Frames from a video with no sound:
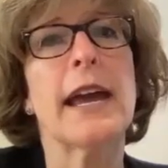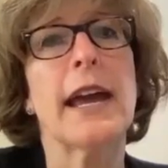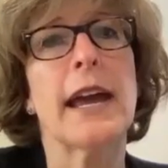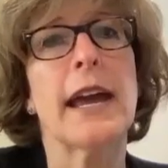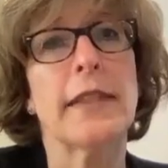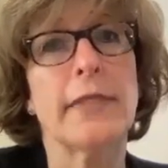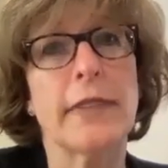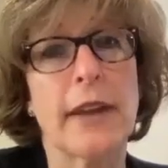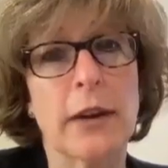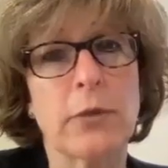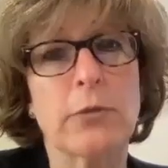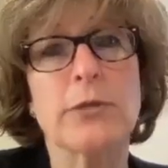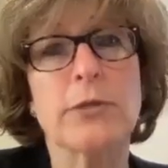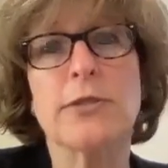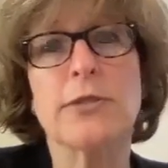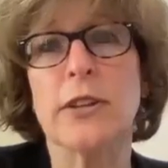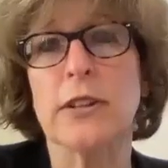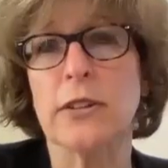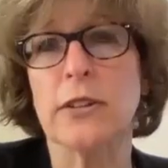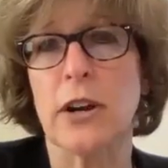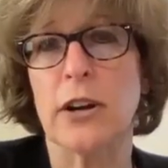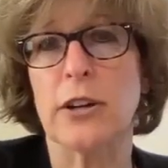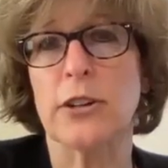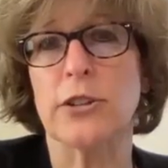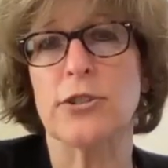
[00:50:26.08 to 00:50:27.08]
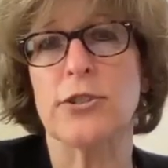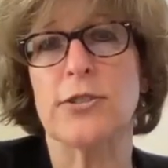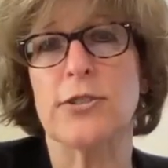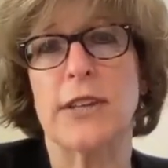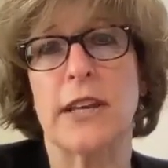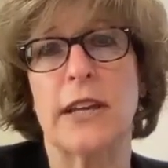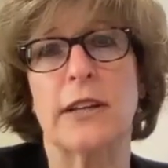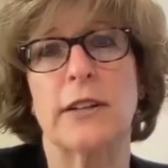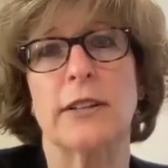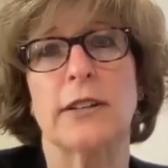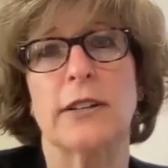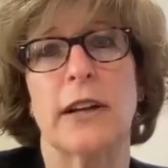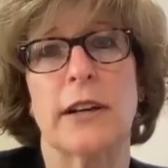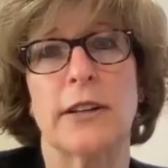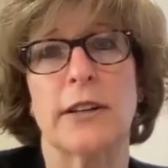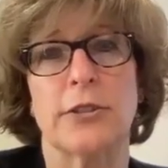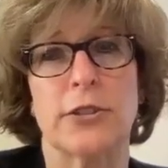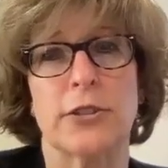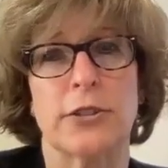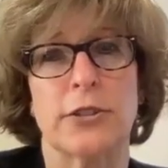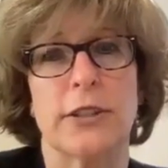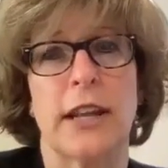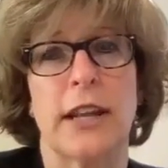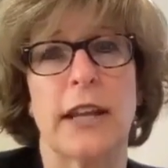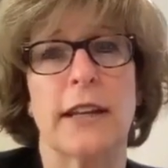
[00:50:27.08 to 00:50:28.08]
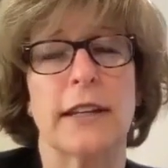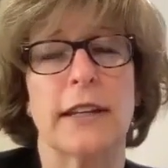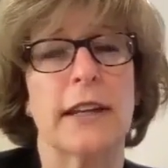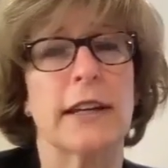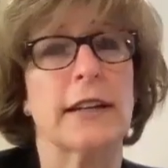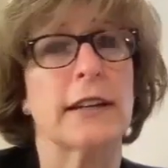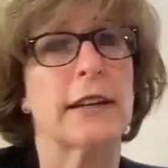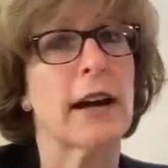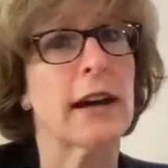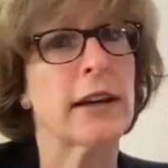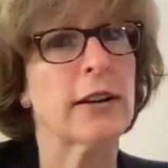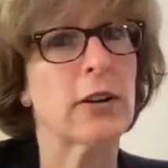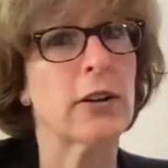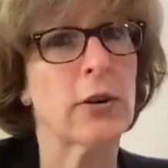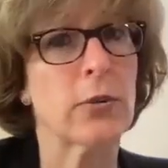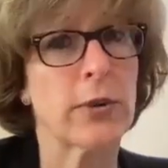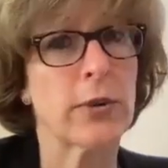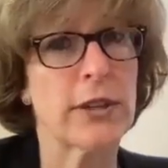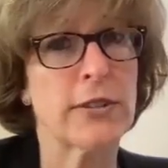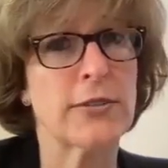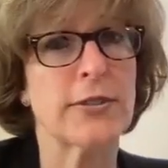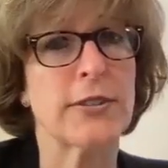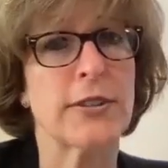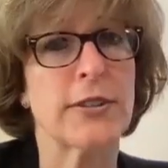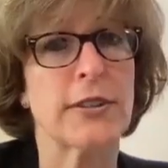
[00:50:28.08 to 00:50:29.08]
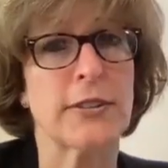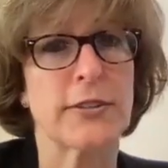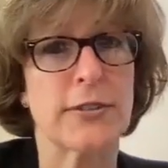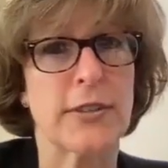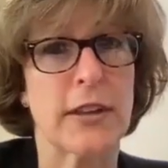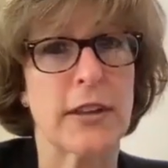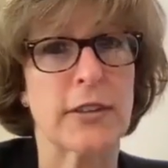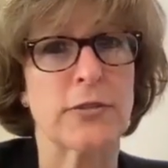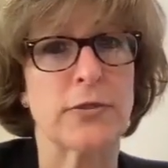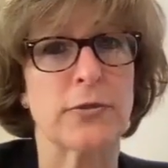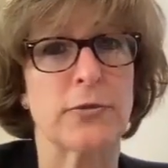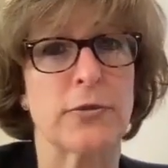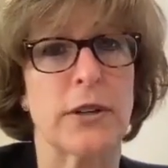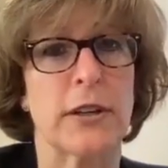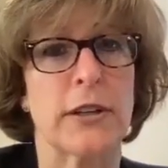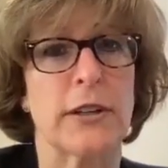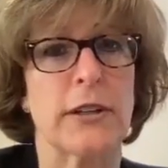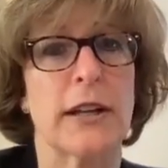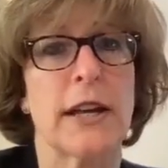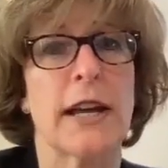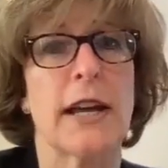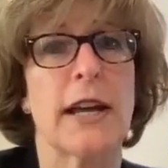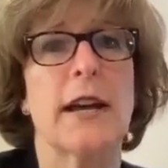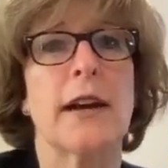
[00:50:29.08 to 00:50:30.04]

And that was a large-scale undertaking, not always successful,